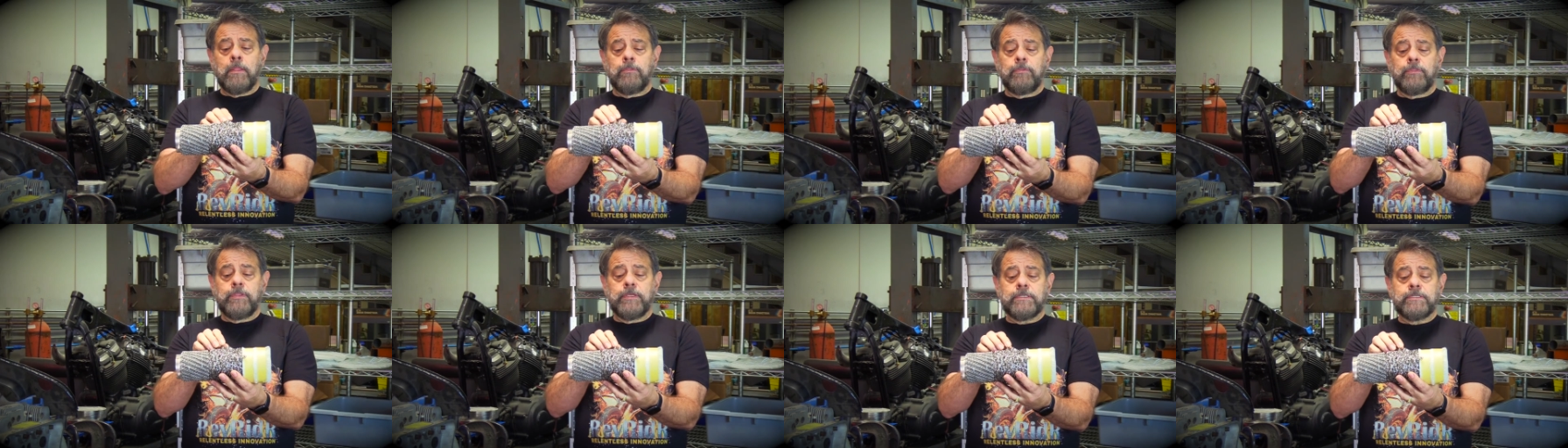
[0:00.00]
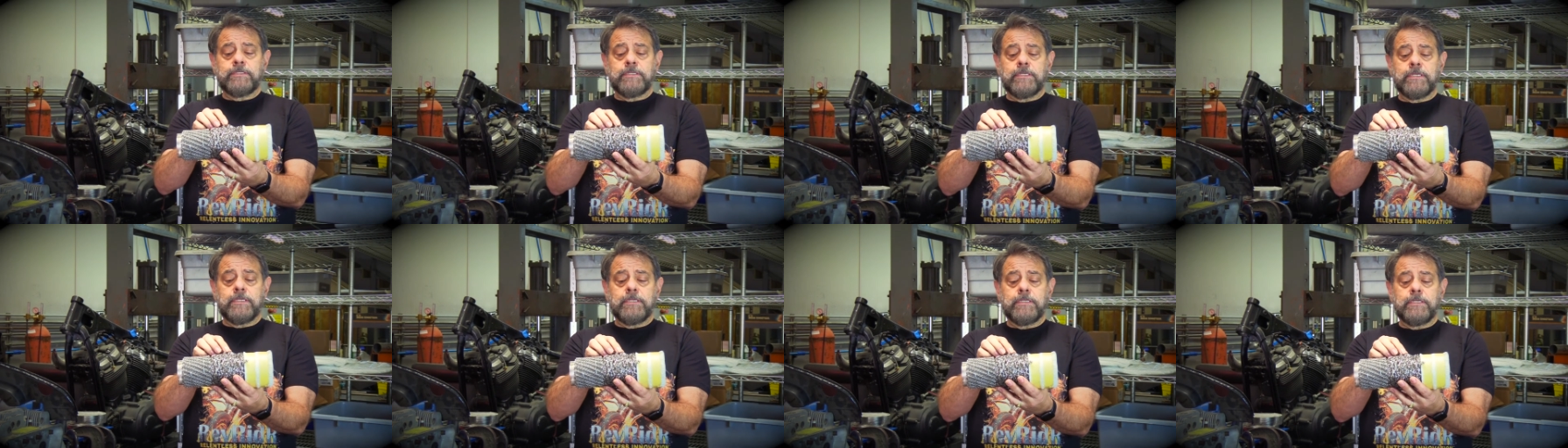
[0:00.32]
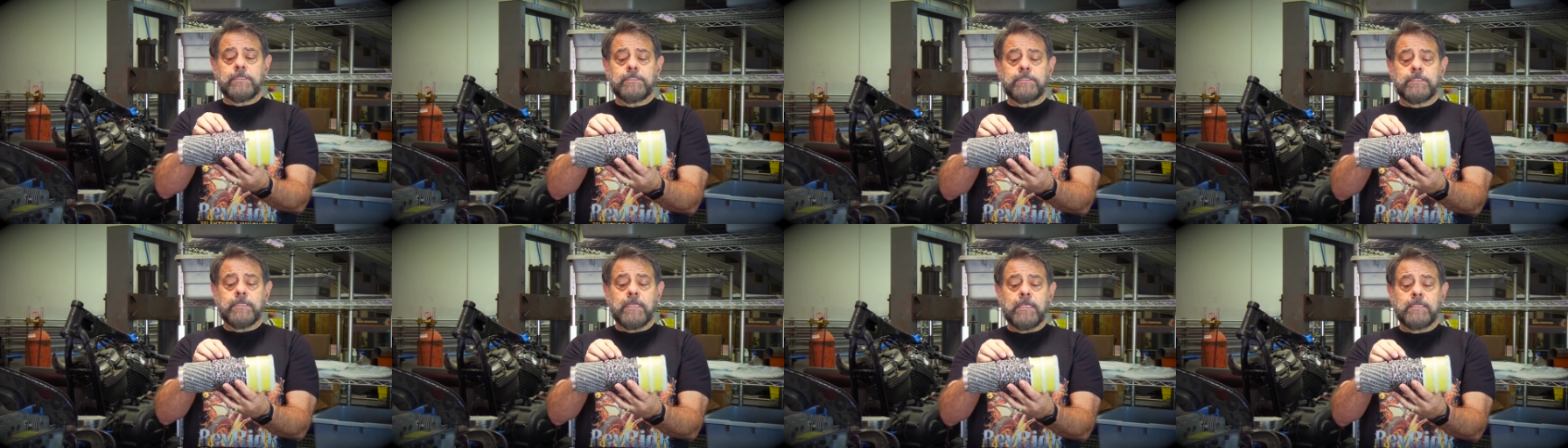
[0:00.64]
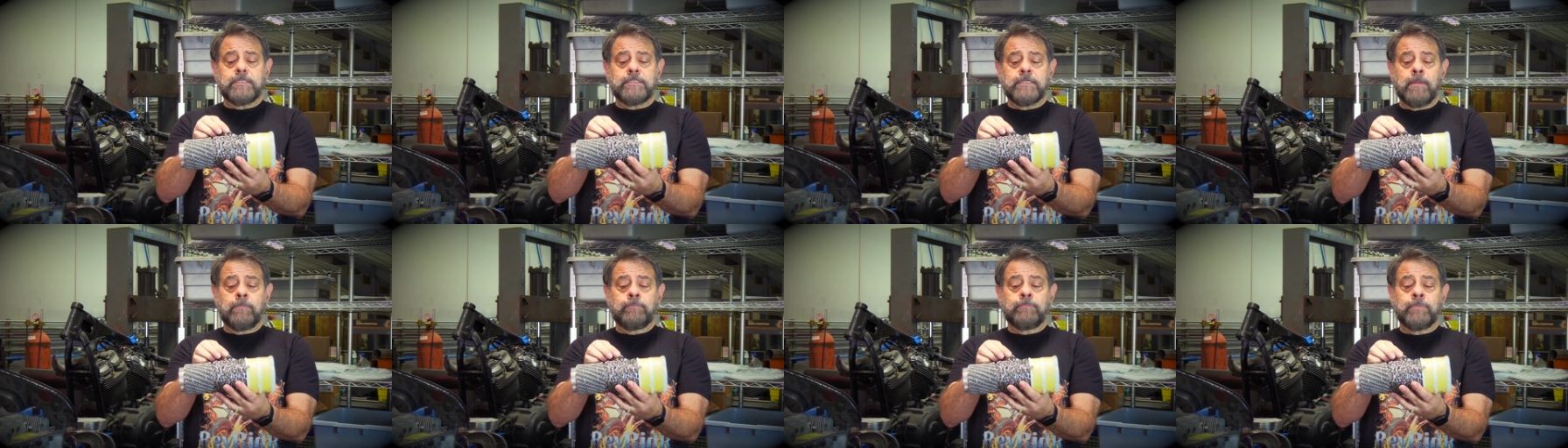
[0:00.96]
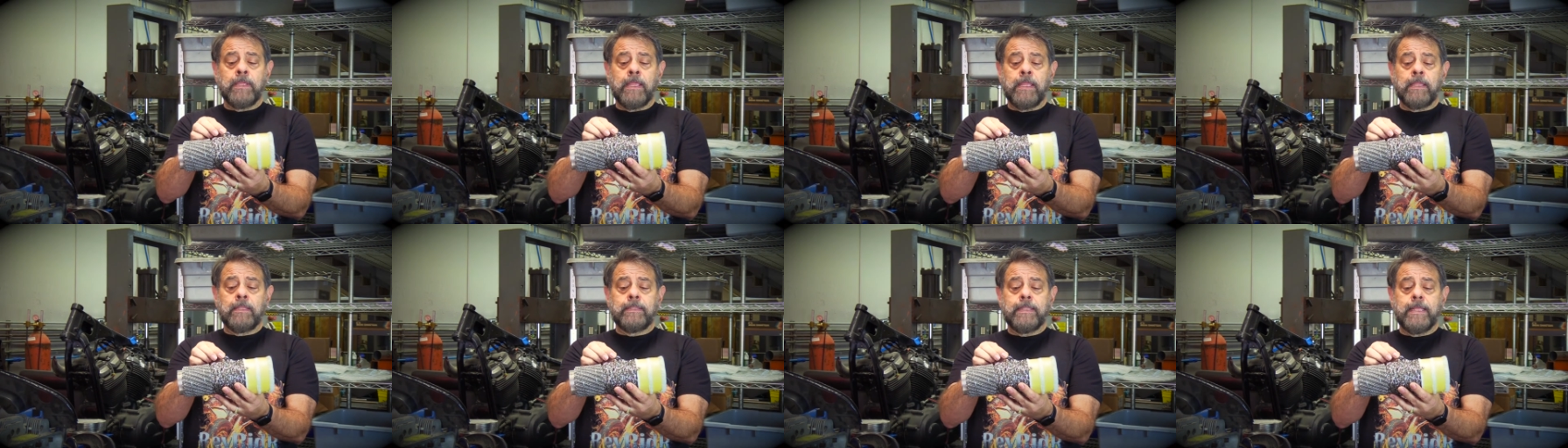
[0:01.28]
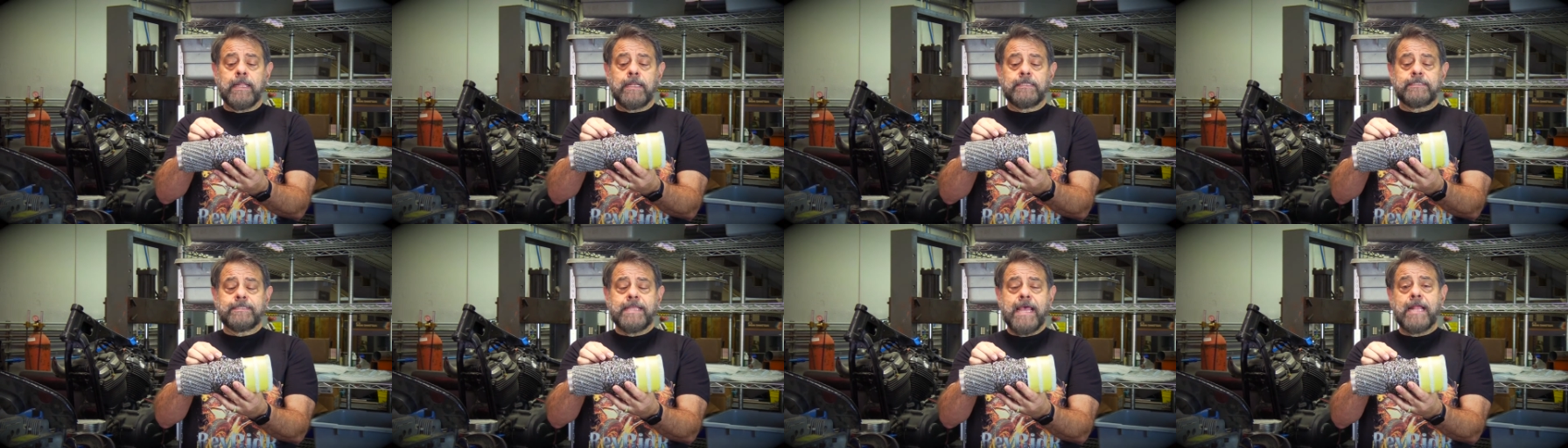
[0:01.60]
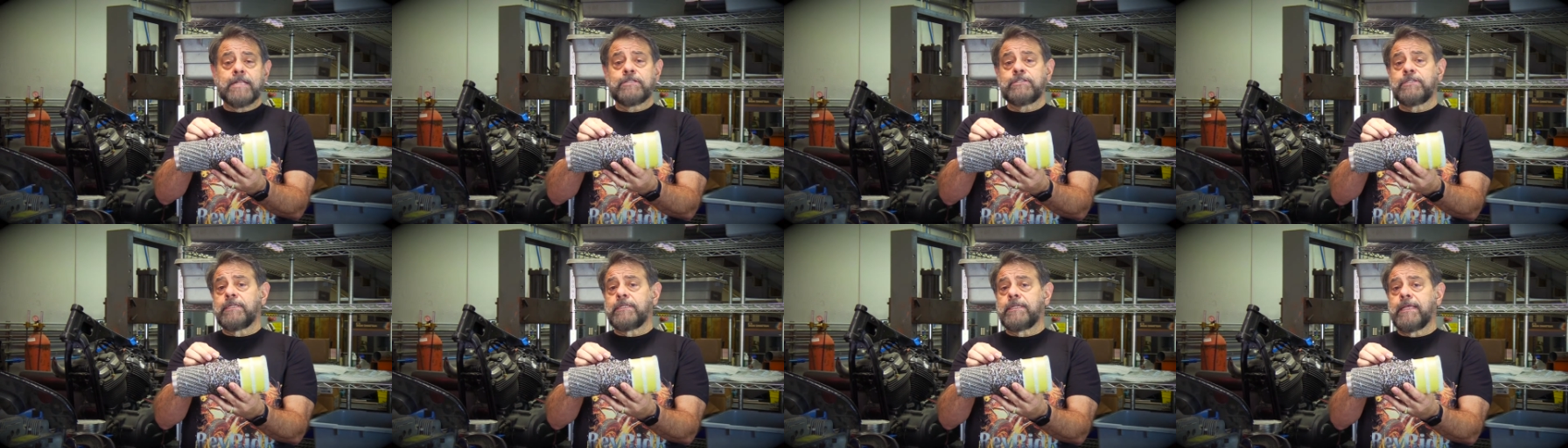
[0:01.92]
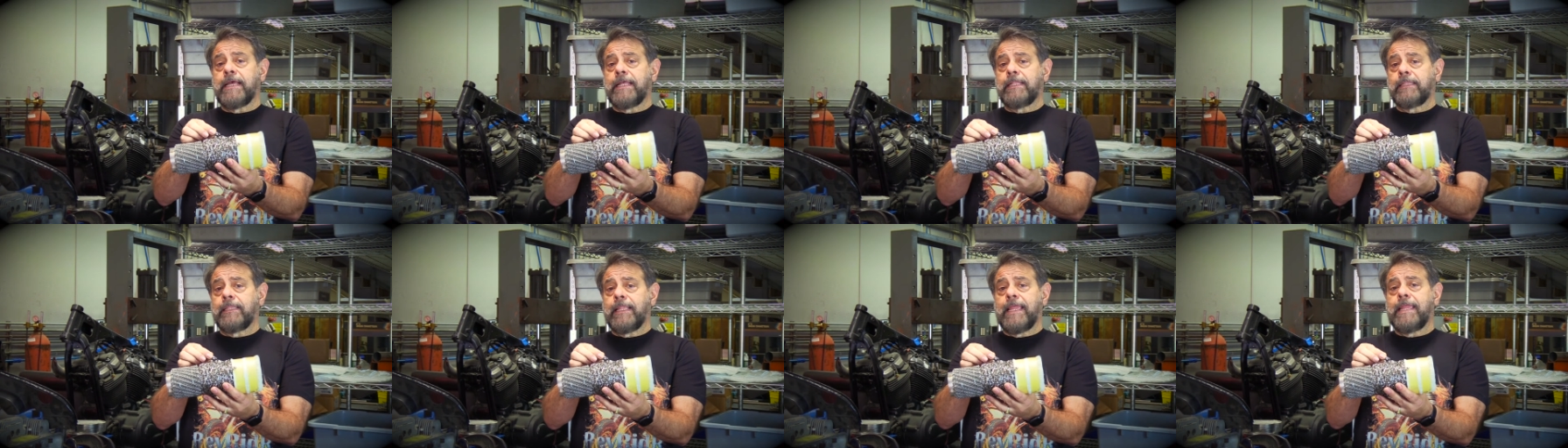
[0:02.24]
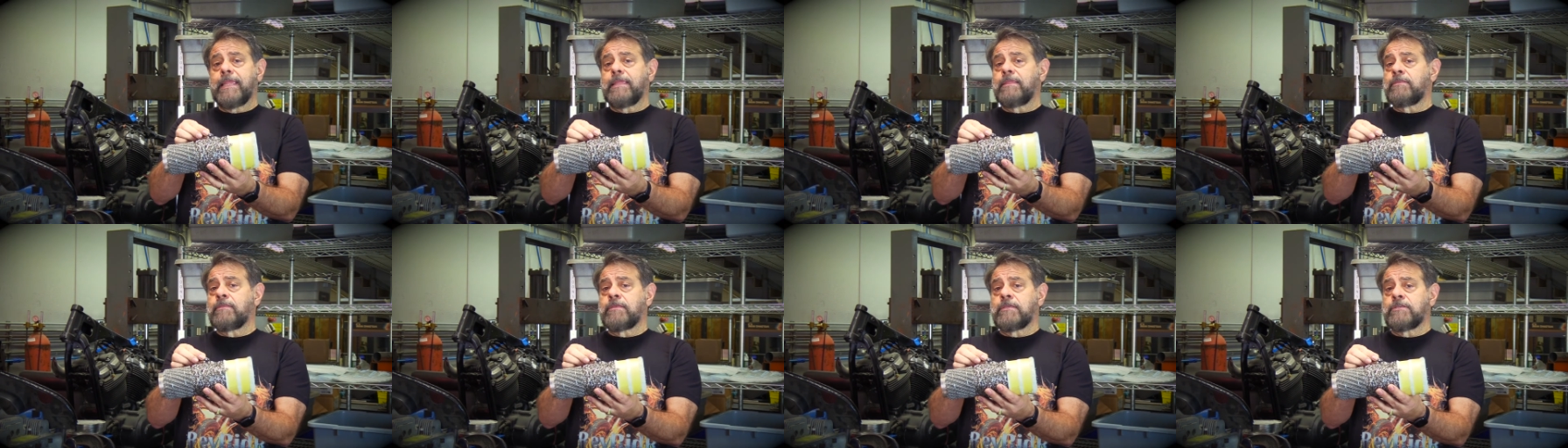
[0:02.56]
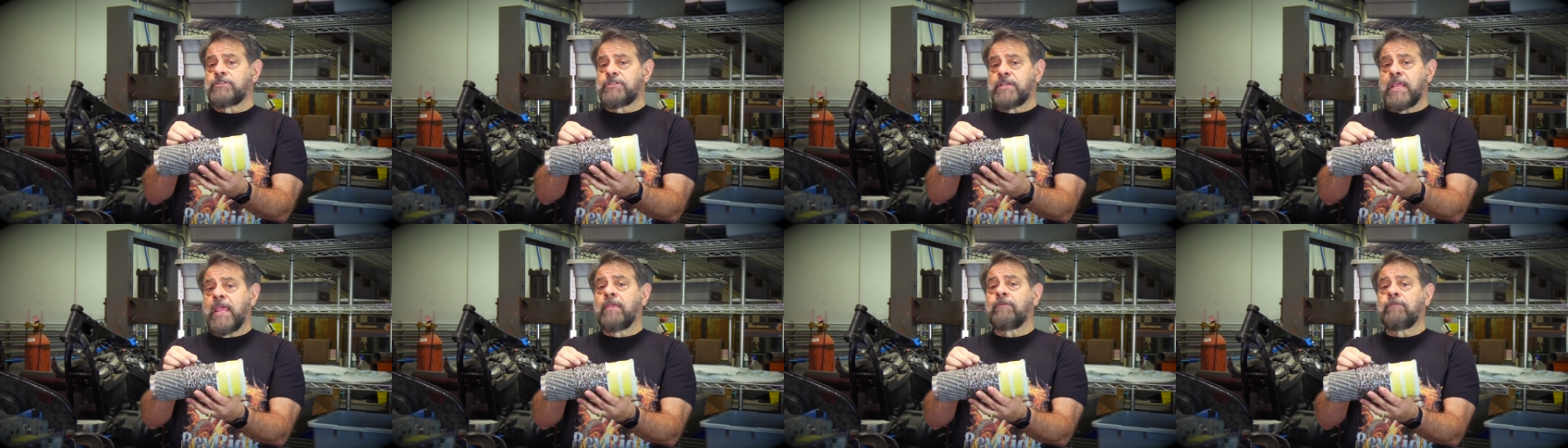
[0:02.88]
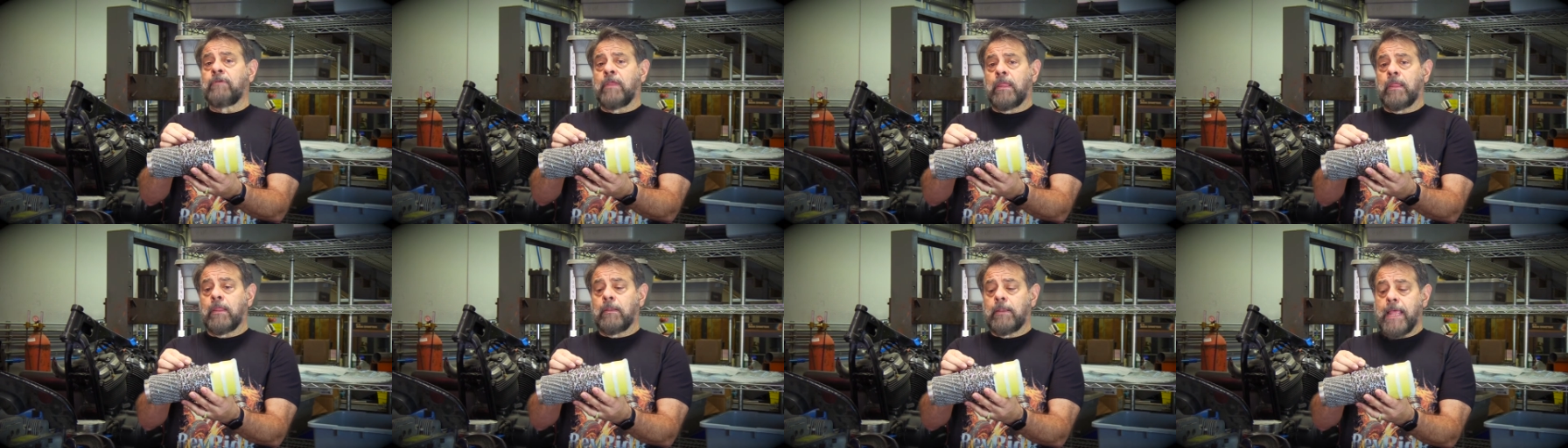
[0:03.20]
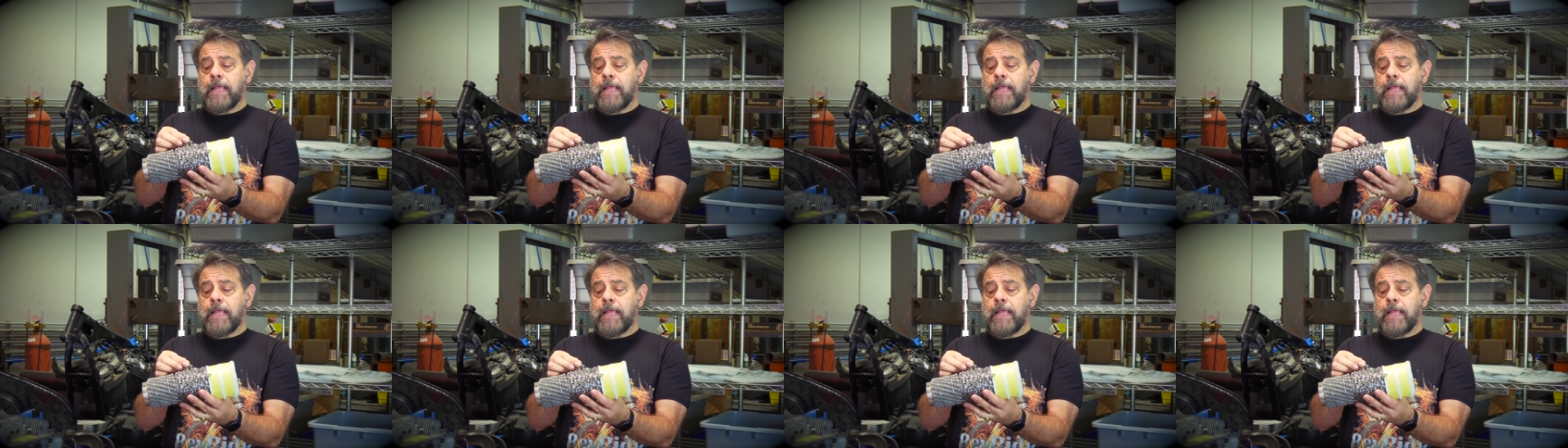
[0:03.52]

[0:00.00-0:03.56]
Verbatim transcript: This is uh, something that is actually a lathe shaving.